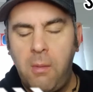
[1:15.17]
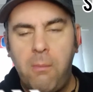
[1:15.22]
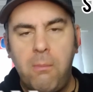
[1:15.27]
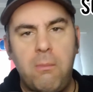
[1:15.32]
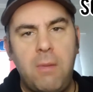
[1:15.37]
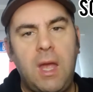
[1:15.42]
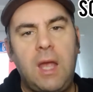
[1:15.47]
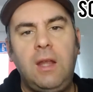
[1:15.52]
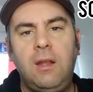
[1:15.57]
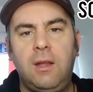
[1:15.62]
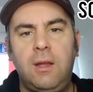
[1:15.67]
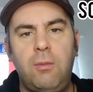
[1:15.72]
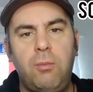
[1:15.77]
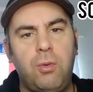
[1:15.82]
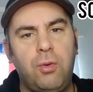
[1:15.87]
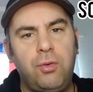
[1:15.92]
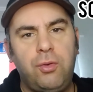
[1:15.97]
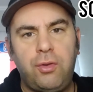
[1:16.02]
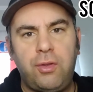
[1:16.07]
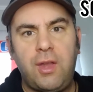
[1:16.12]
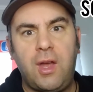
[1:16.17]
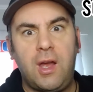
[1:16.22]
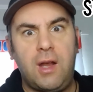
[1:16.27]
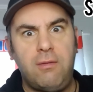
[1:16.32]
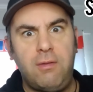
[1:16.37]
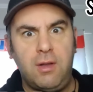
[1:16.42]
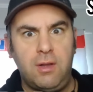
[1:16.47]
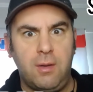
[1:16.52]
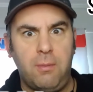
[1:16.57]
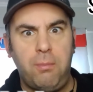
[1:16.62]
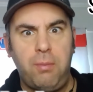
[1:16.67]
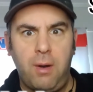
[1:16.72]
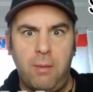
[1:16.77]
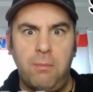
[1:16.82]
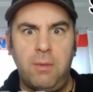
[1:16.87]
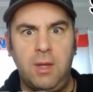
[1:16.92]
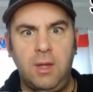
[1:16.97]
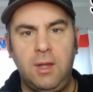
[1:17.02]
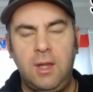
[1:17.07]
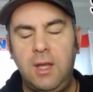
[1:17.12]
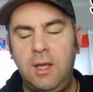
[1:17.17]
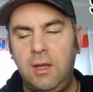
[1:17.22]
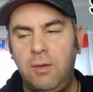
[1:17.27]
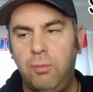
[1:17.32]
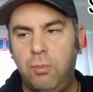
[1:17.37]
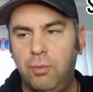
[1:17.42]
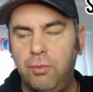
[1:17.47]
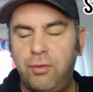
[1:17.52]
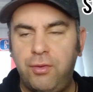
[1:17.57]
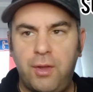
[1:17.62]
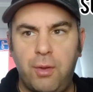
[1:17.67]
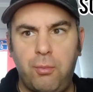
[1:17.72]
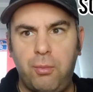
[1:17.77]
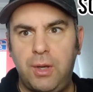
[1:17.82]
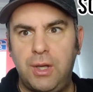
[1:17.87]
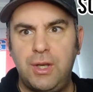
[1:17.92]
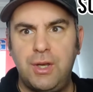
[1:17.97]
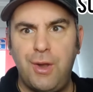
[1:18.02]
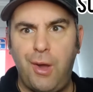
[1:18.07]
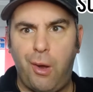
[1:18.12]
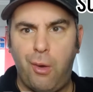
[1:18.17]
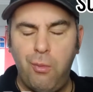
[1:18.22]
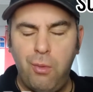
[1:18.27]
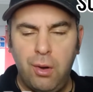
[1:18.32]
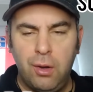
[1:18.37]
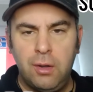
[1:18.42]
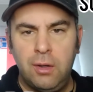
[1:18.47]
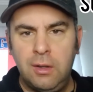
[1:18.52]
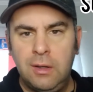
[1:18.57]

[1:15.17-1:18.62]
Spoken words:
Mainly ones that are in the Premier League, ones that we know